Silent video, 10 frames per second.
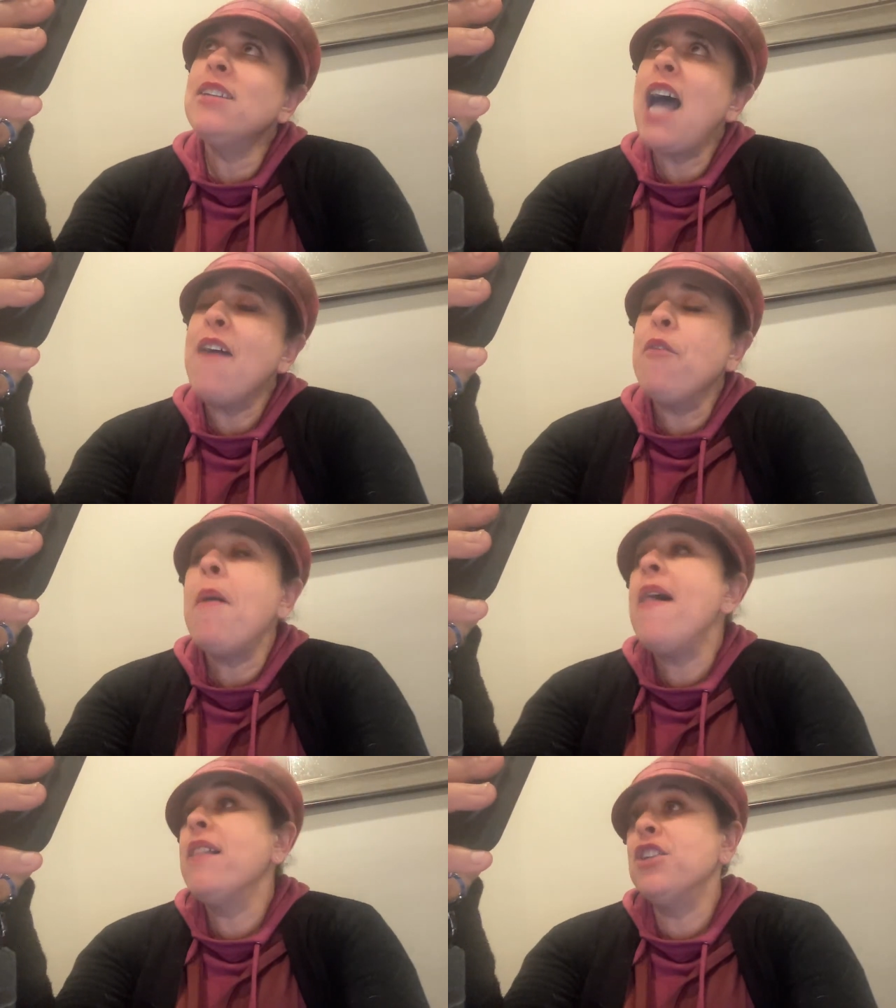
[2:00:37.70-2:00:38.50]
I've
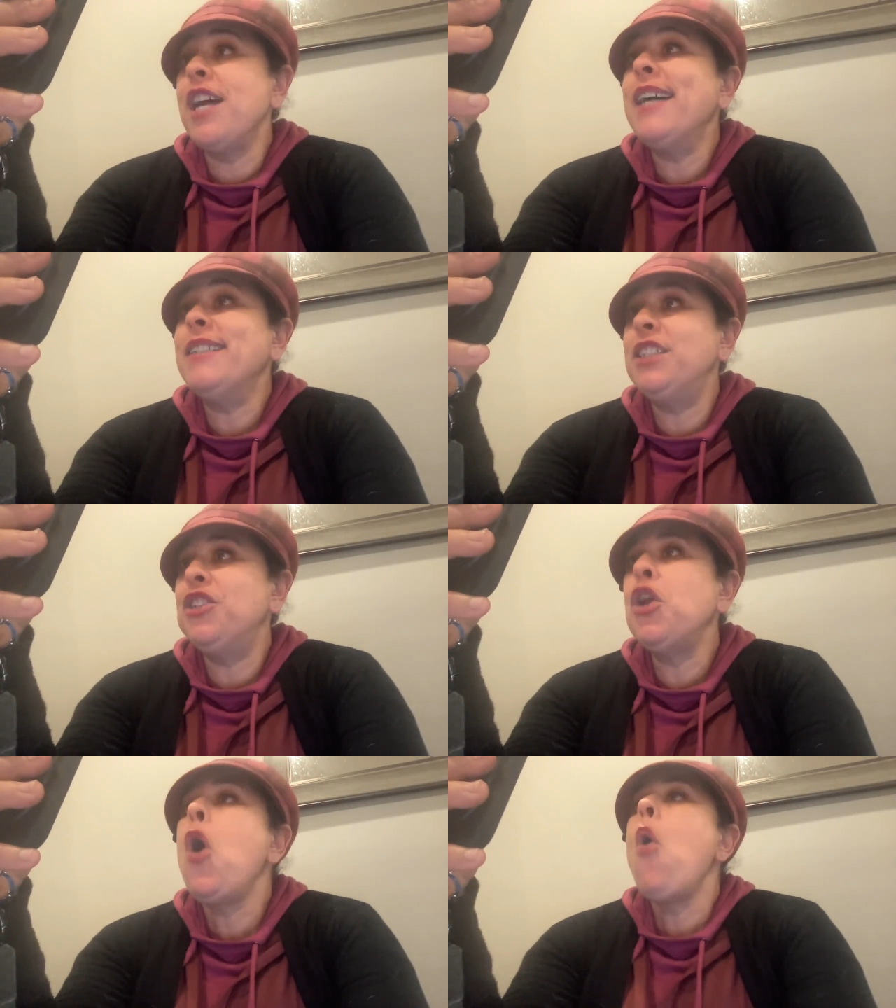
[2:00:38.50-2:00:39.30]

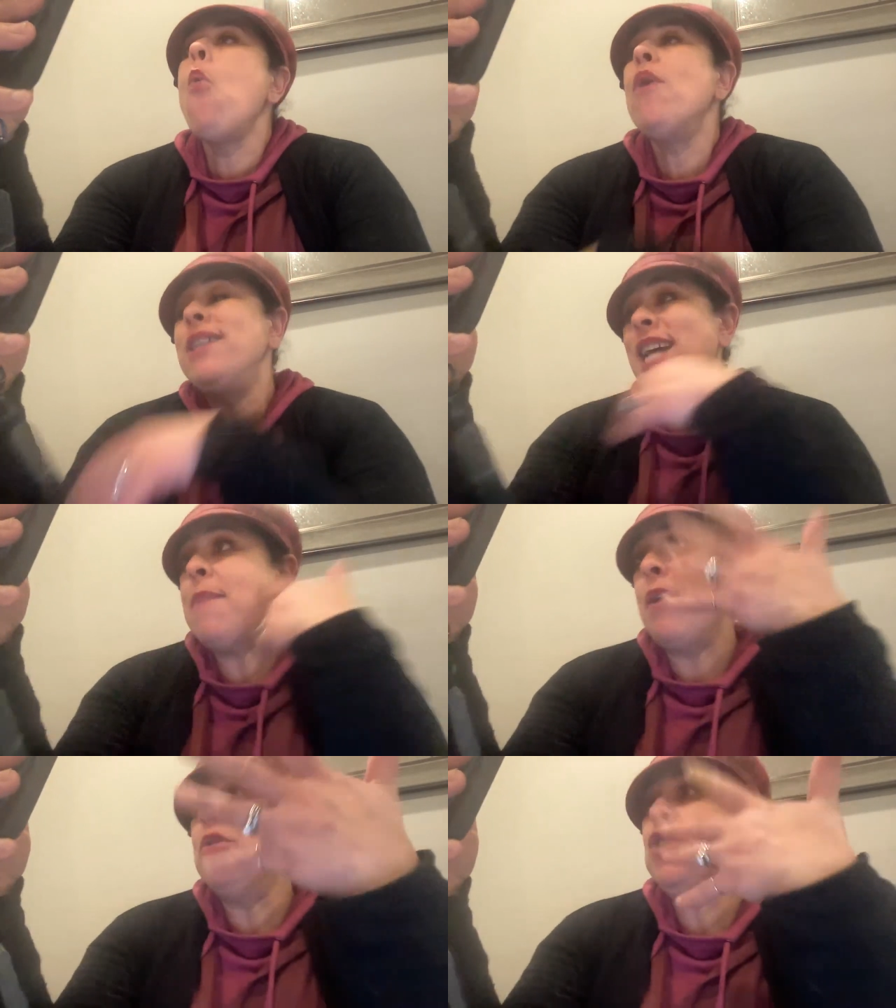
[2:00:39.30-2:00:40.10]
apologized. One
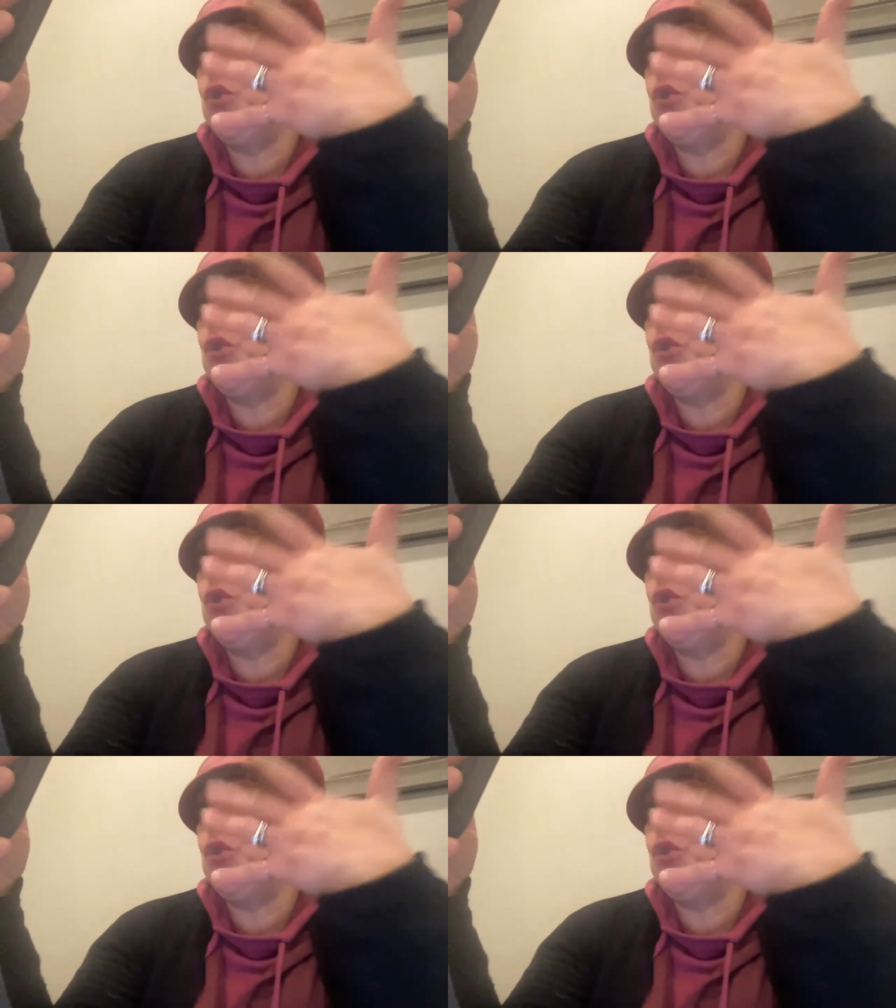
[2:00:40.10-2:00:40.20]
time I was